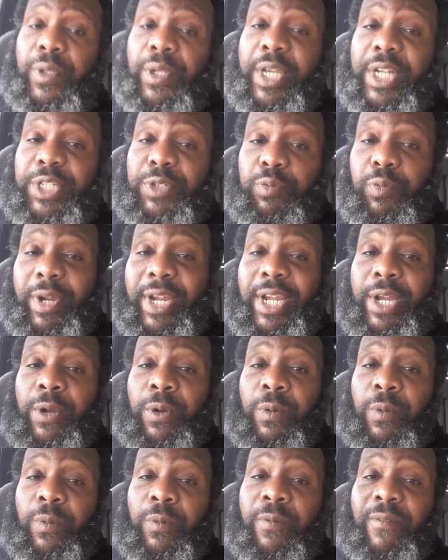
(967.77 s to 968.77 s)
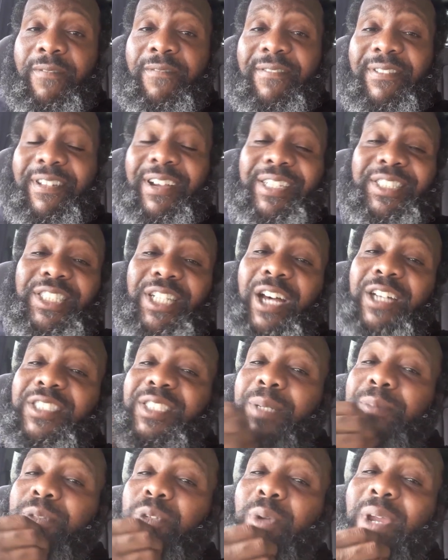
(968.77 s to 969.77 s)
It's real. I saw
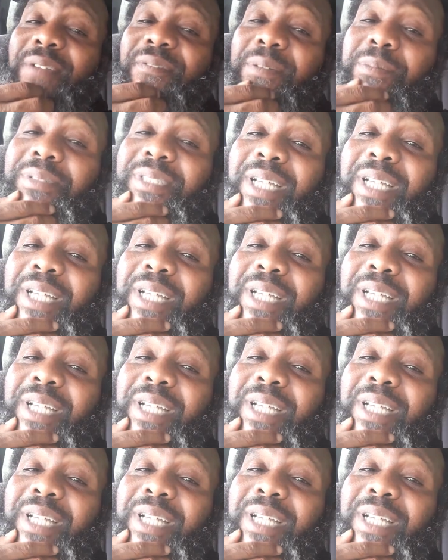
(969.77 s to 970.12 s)
some tweet from